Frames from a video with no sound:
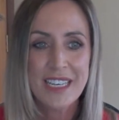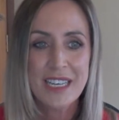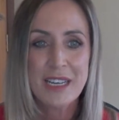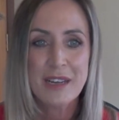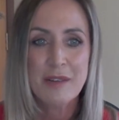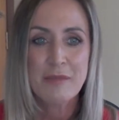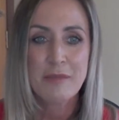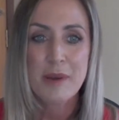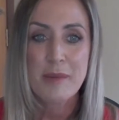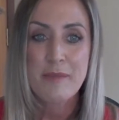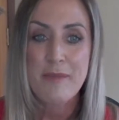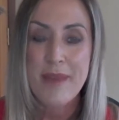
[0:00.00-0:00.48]

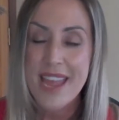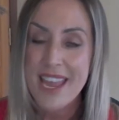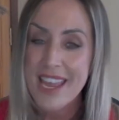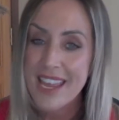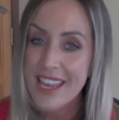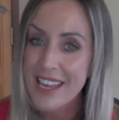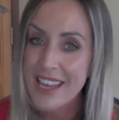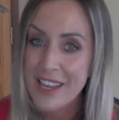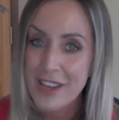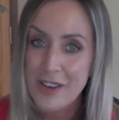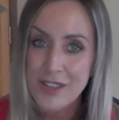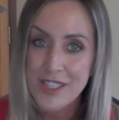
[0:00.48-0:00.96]
By
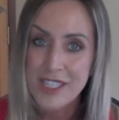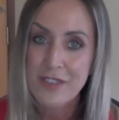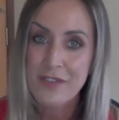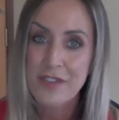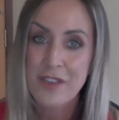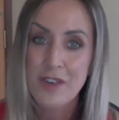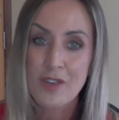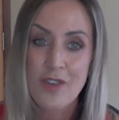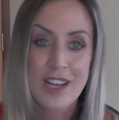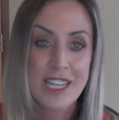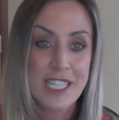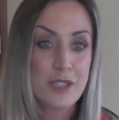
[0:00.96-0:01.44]
making use of
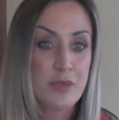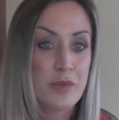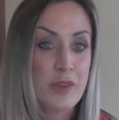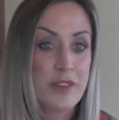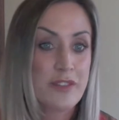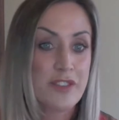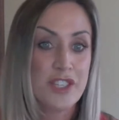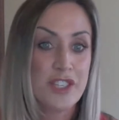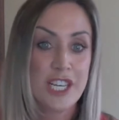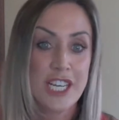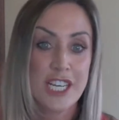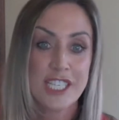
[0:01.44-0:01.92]
the grants we've
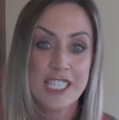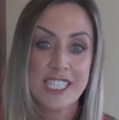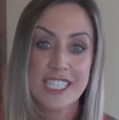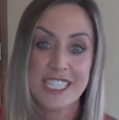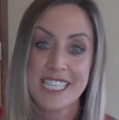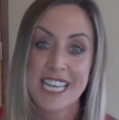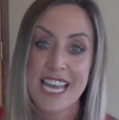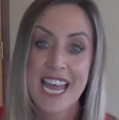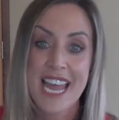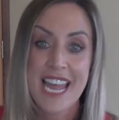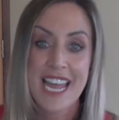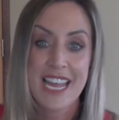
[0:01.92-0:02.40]
shared
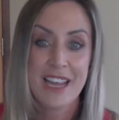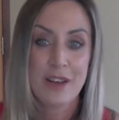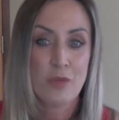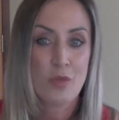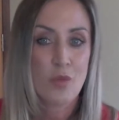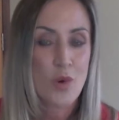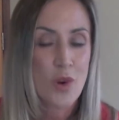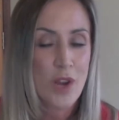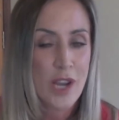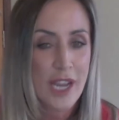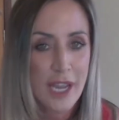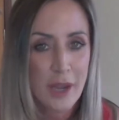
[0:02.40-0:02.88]
today and
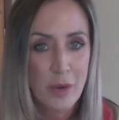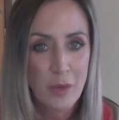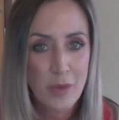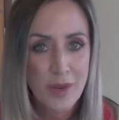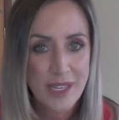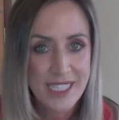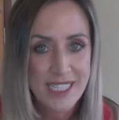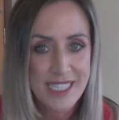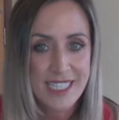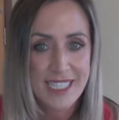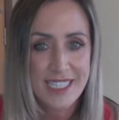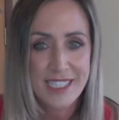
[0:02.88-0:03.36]
working
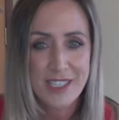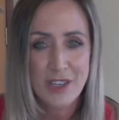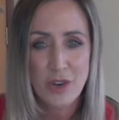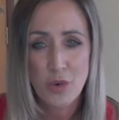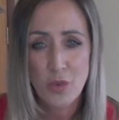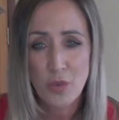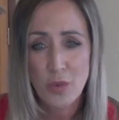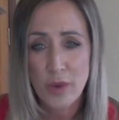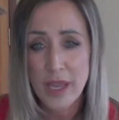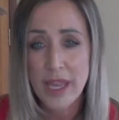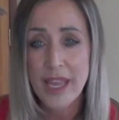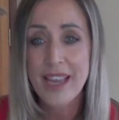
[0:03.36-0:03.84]
with Cisco,
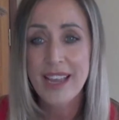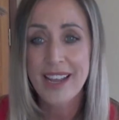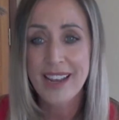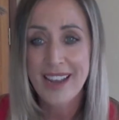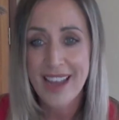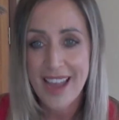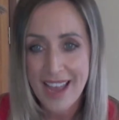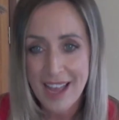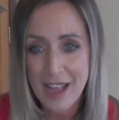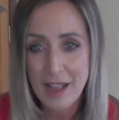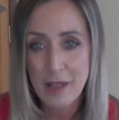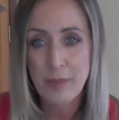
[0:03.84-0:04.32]
we can
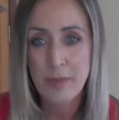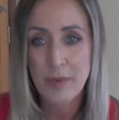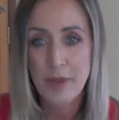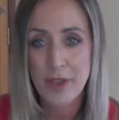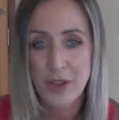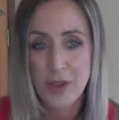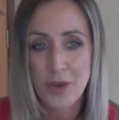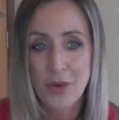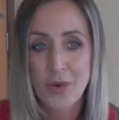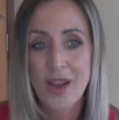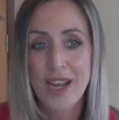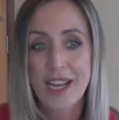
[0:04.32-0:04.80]
help
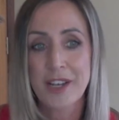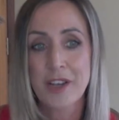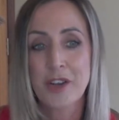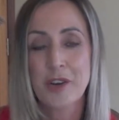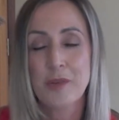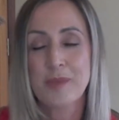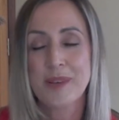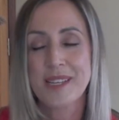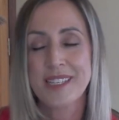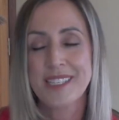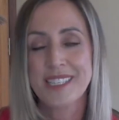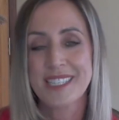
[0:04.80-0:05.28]
you and your
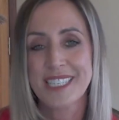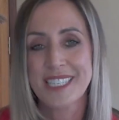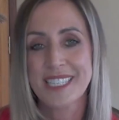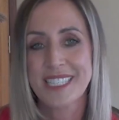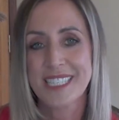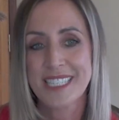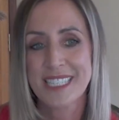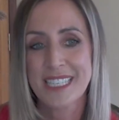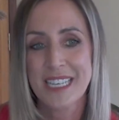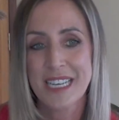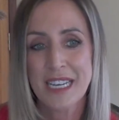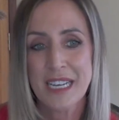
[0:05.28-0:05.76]

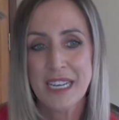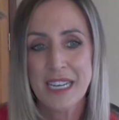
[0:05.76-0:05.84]
business.